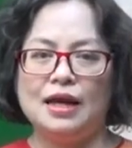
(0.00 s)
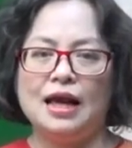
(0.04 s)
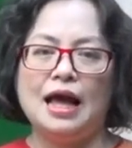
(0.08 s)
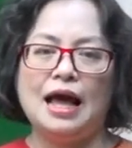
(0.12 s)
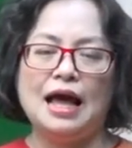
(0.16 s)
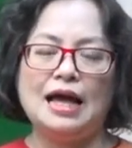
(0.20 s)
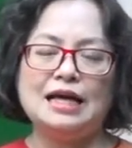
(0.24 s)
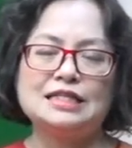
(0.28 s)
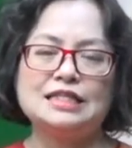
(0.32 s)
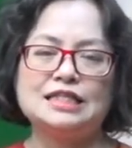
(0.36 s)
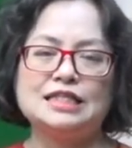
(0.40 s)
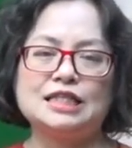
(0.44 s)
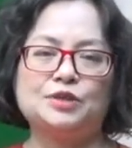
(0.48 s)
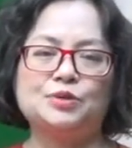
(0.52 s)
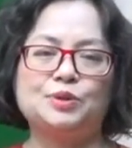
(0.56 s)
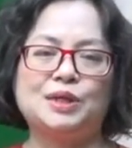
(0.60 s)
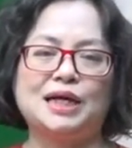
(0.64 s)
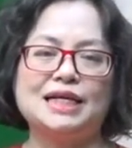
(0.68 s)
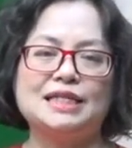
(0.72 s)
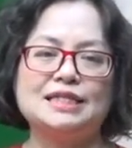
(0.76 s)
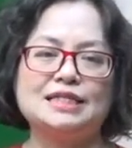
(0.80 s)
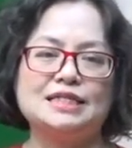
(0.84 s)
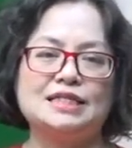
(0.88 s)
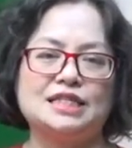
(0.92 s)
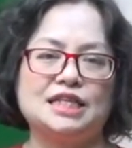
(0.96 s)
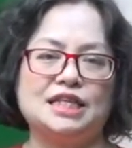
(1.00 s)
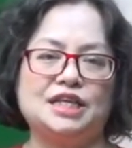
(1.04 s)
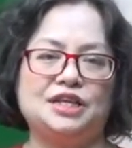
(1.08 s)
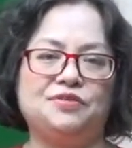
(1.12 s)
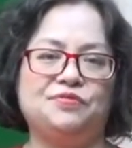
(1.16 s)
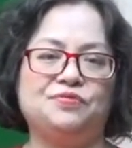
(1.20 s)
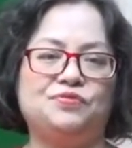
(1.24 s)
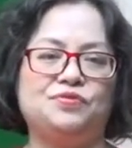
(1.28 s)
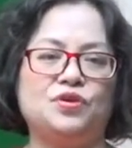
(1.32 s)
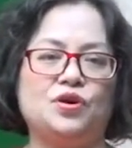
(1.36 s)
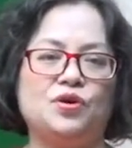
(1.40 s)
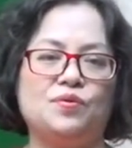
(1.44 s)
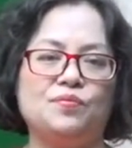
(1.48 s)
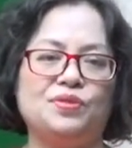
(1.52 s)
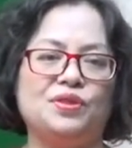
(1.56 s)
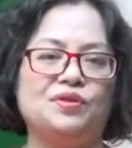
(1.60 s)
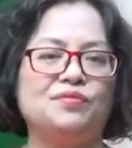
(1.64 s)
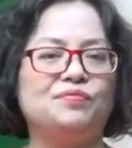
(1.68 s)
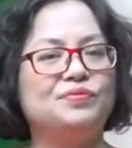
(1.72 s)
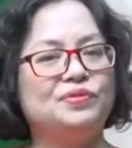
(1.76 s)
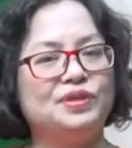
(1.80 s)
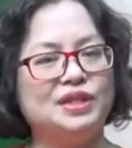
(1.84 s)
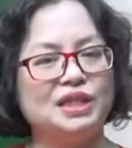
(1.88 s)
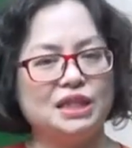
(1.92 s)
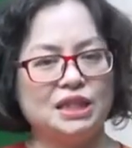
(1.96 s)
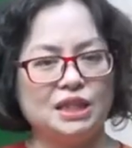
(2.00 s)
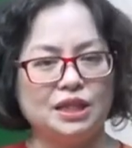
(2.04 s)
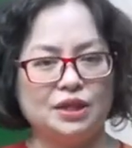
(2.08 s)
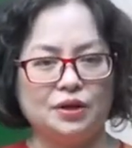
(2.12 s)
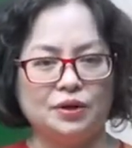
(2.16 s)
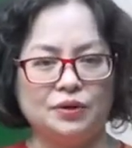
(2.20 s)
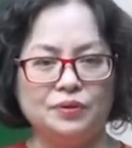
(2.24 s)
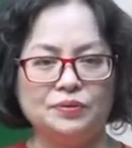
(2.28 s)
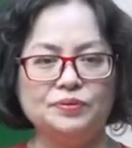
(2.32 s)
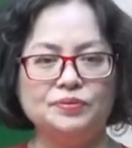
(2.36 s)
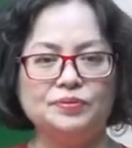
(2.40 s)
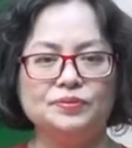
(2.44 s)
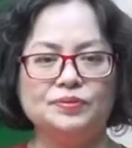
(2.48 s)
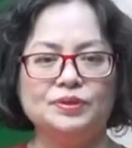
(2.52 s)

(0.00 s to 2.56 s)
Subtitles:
As you can see from the video,